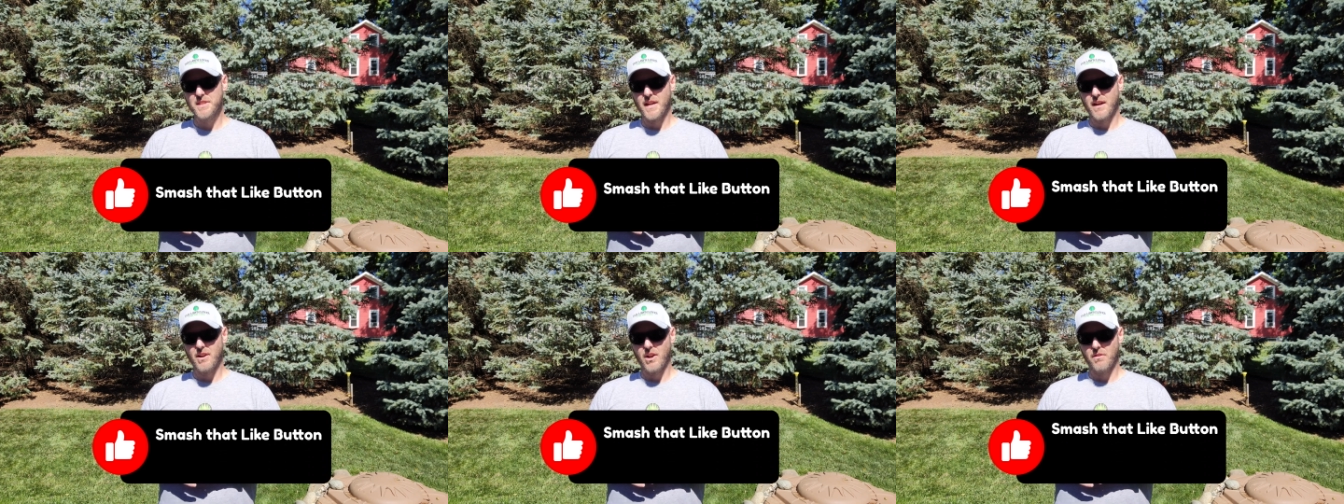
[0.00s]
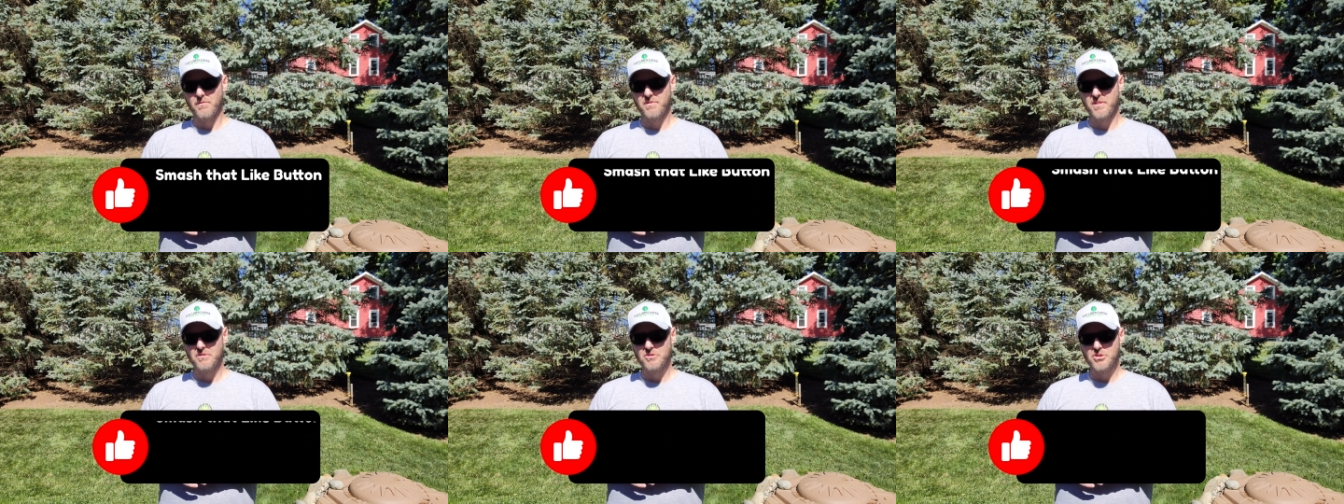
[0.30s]
out on
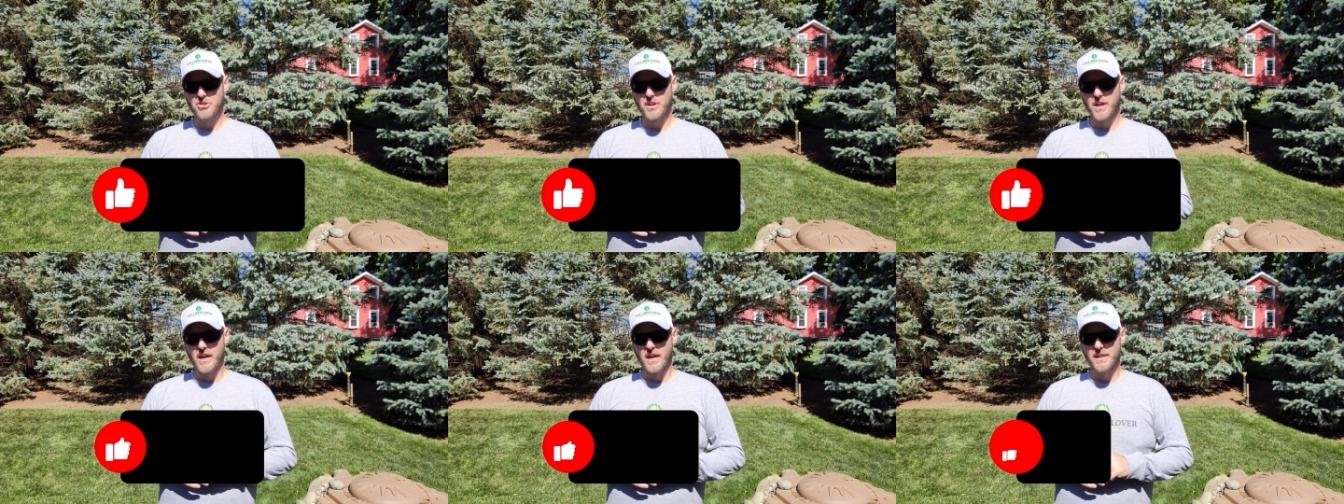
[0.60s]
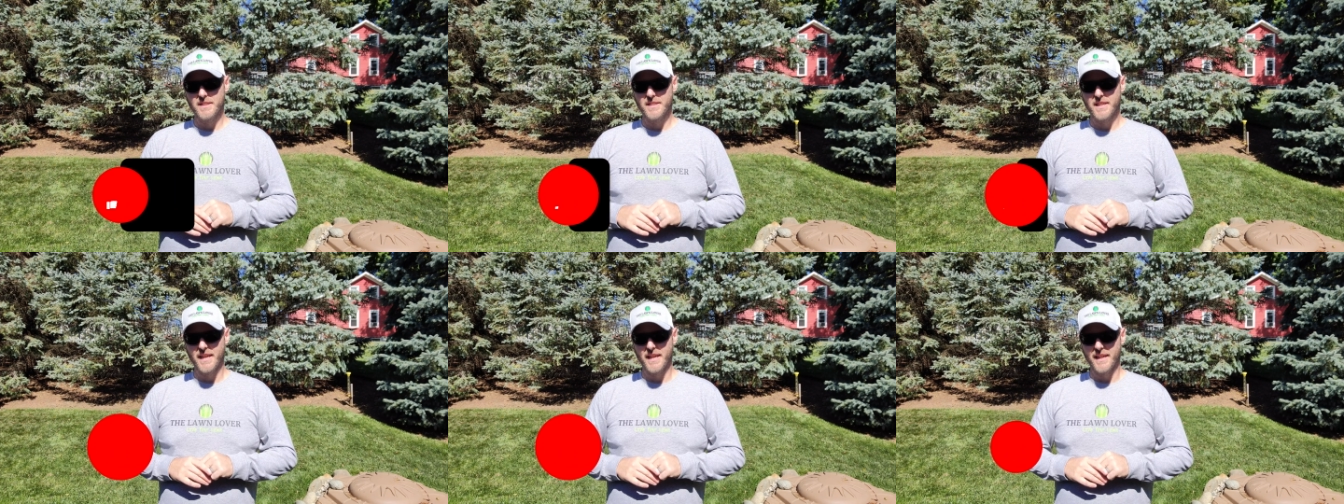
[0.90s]
future
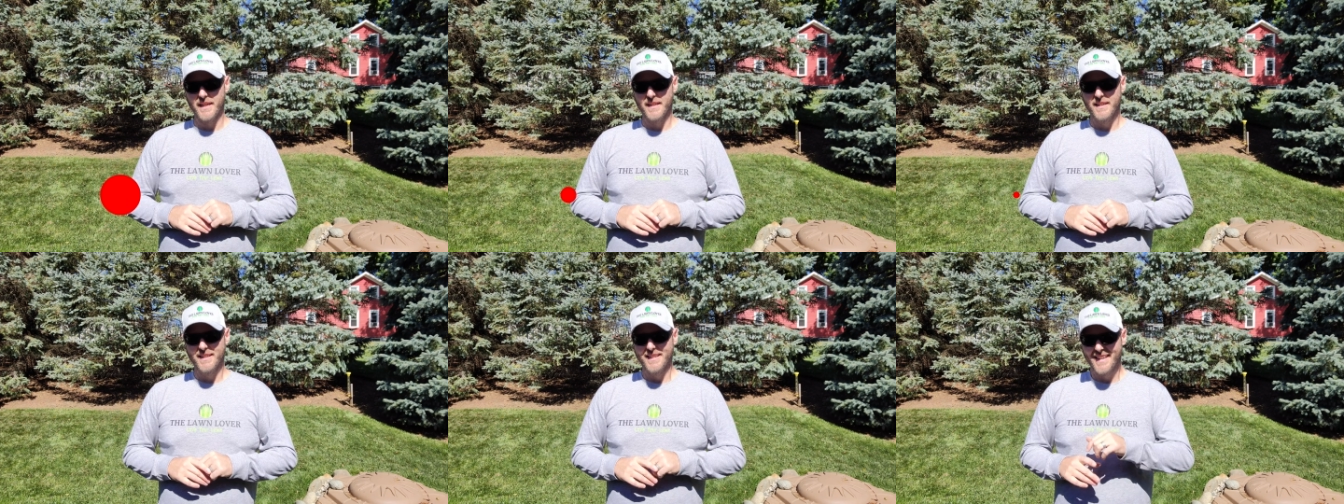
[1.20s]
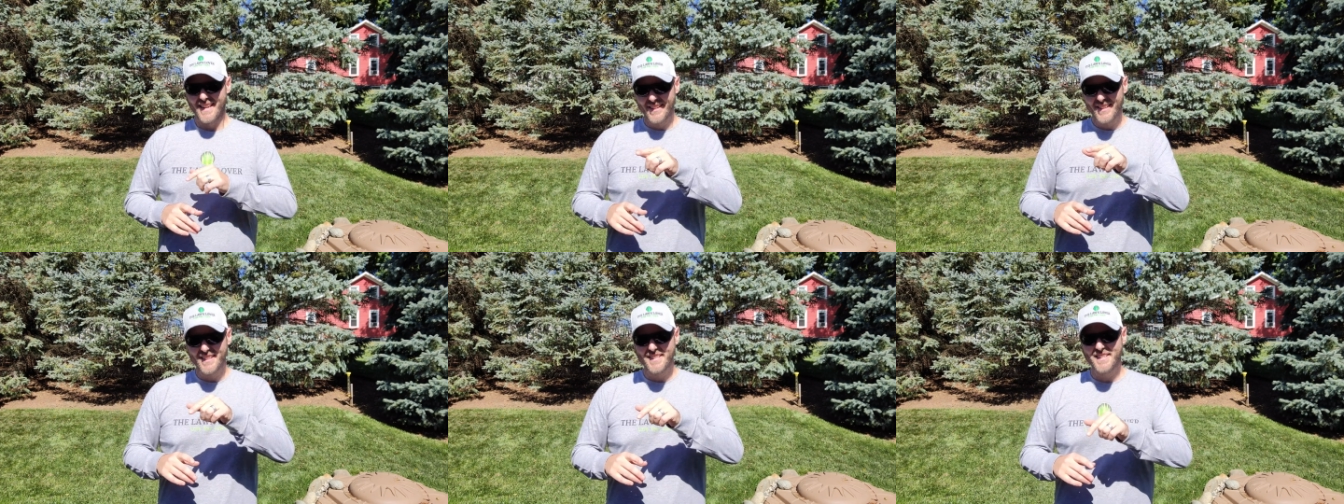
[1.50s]
content.
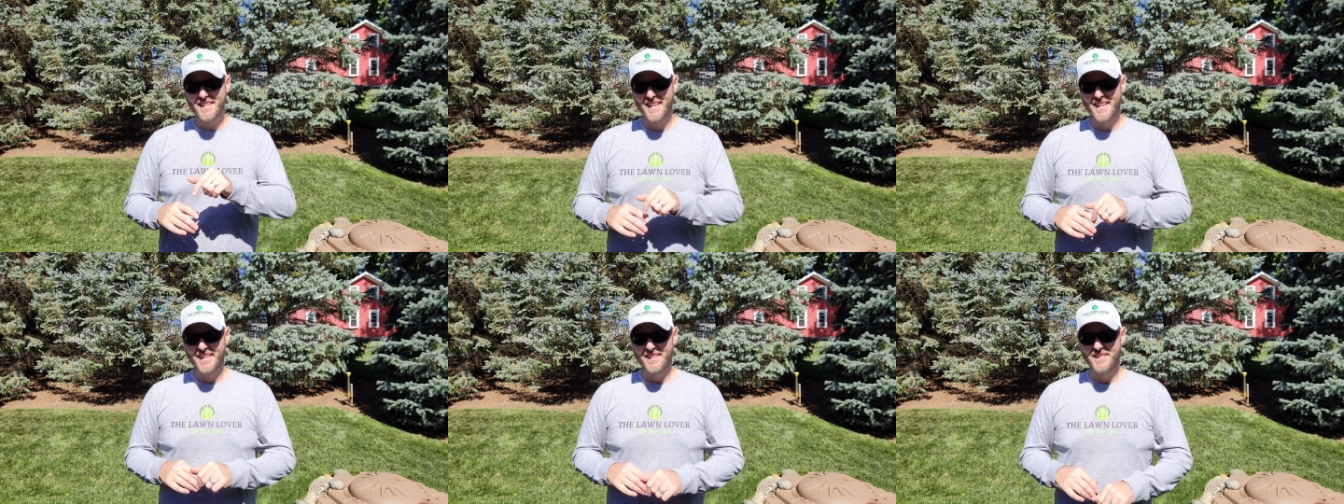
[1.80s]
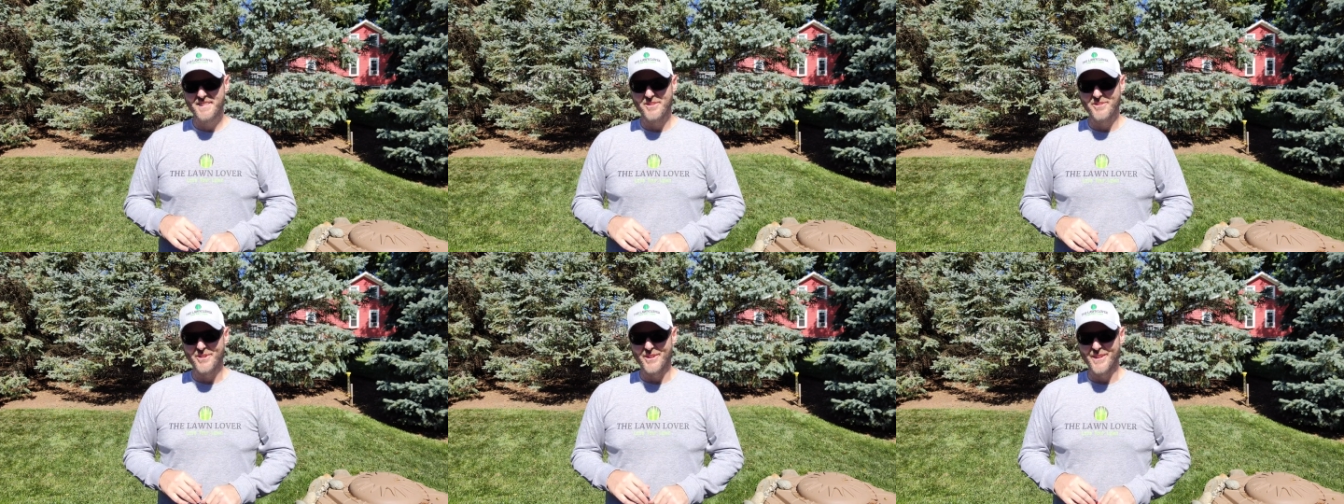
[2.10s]
Now let's get
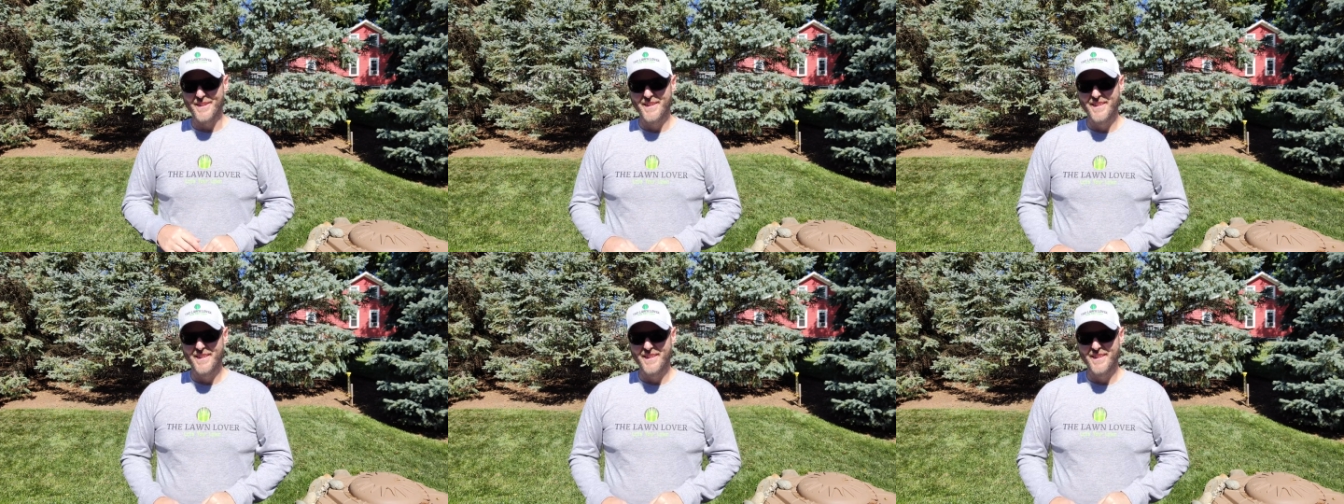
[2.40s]
into it.